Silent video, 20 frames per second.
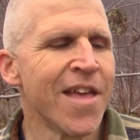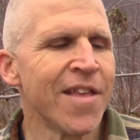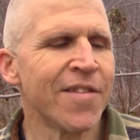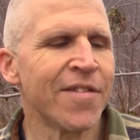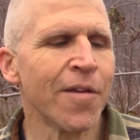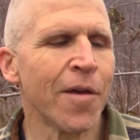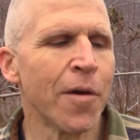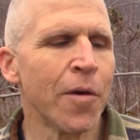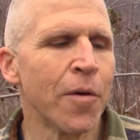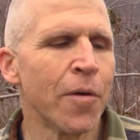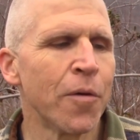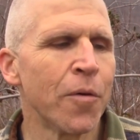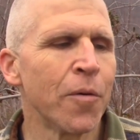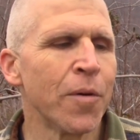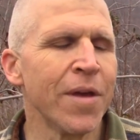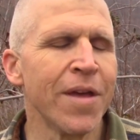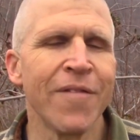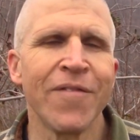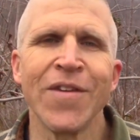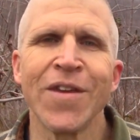
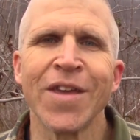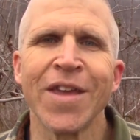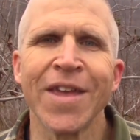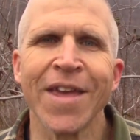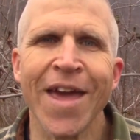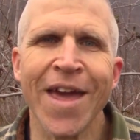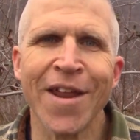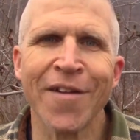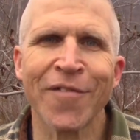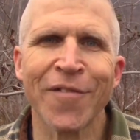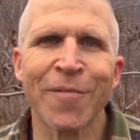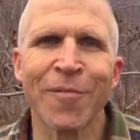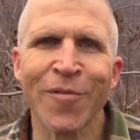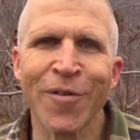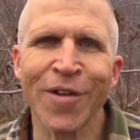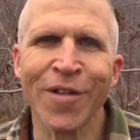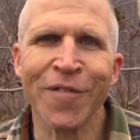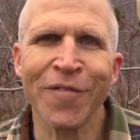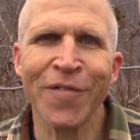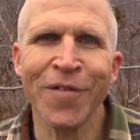So if you can get it from
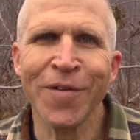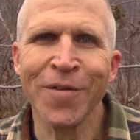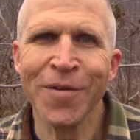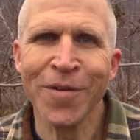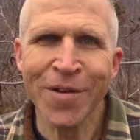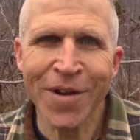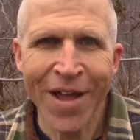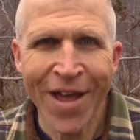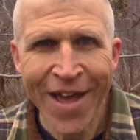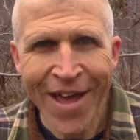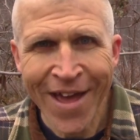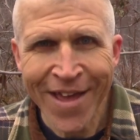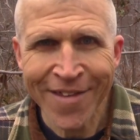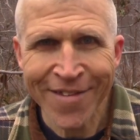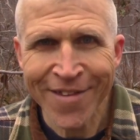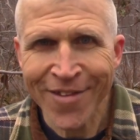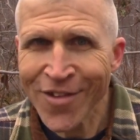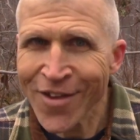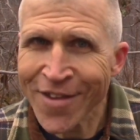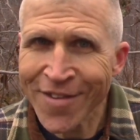real food, I
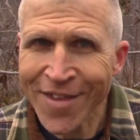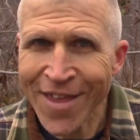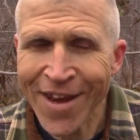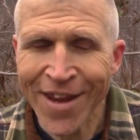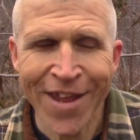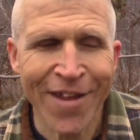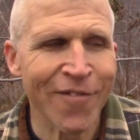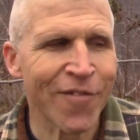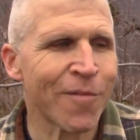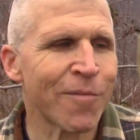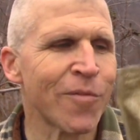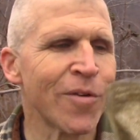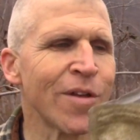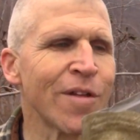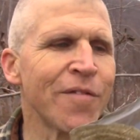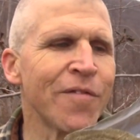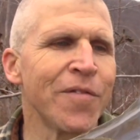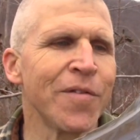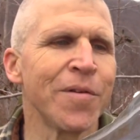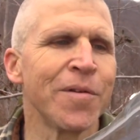suggest getting it from
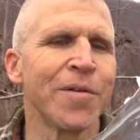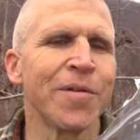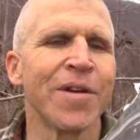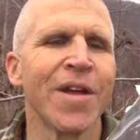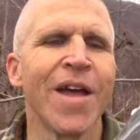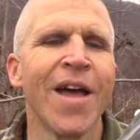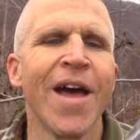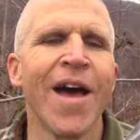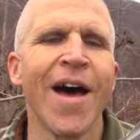real food.